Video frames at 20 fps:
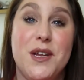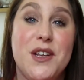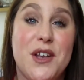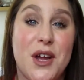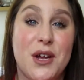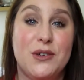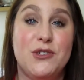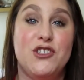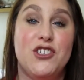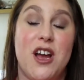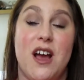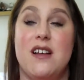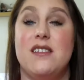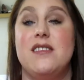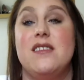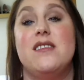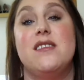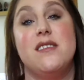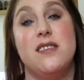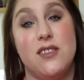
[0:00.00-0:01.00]
you know,
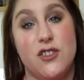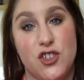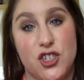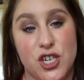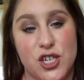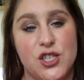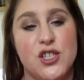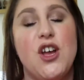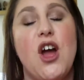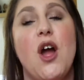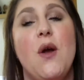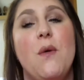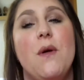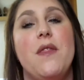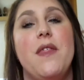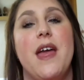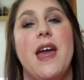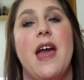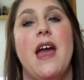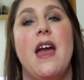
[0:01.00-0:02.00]
just just go
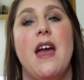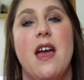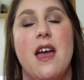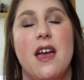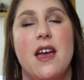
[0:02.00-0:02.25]
with it.